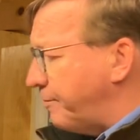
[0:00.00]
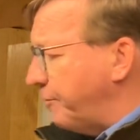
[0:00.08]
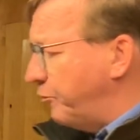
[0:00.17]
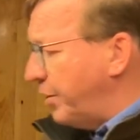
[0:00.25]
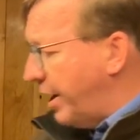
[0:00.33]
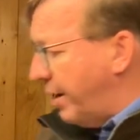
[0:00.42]
If
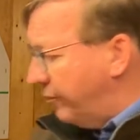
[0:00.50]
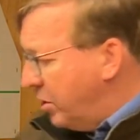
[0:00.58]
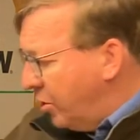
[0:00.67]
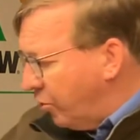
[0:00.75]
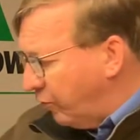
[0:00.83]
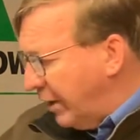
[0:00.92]
we have
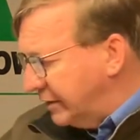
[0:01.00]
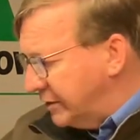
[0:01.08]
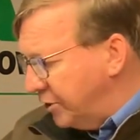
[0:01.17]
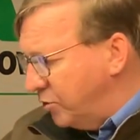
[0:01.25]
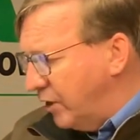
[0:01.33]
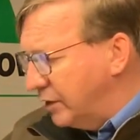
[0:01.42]

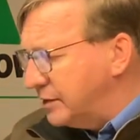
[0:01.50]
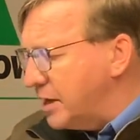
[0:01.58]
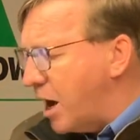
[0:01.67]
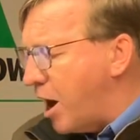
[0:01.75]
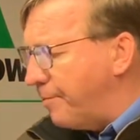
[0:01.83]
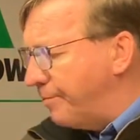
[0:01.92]
residue on
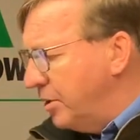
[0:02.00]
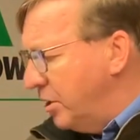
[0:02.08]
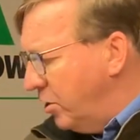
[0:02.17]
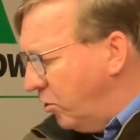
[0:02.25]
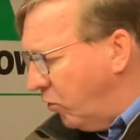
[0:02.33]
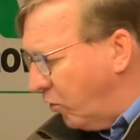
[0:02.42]
top
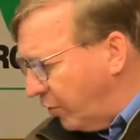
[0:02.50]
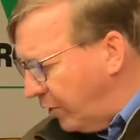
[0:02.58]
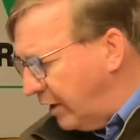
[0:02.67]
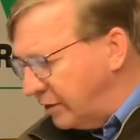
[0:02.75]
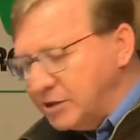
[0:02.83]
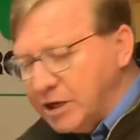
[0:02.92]
or
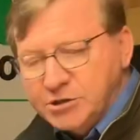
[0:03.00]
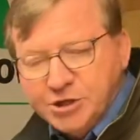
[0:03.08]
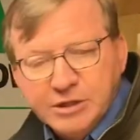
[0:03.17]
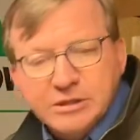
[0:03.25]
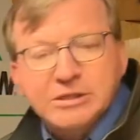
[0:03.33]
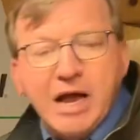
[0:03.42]
touching
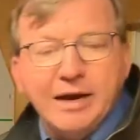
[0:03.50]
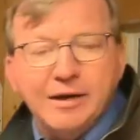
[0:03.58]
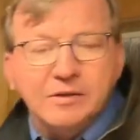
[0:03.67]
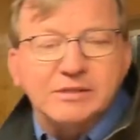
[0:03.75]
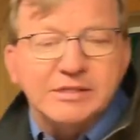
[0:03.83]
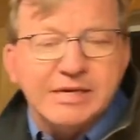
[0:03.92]
the side of
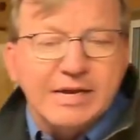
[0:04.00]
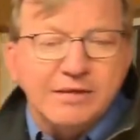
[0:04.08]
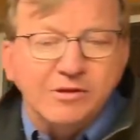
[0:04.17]
the seed,